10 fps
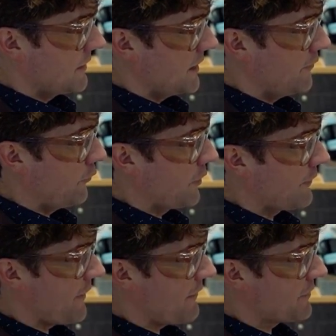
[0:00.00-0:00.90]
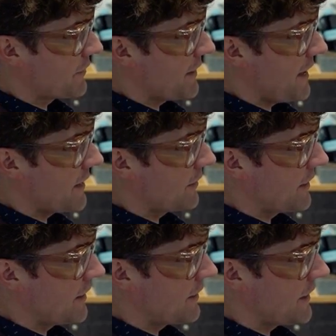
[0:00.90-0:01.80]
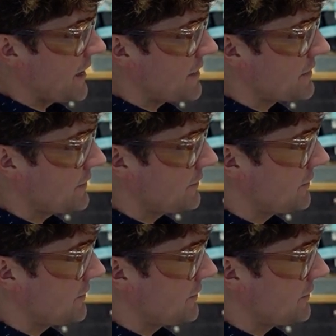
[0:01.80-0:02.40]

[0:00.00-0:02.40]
at a 45-degree angle at all the edges.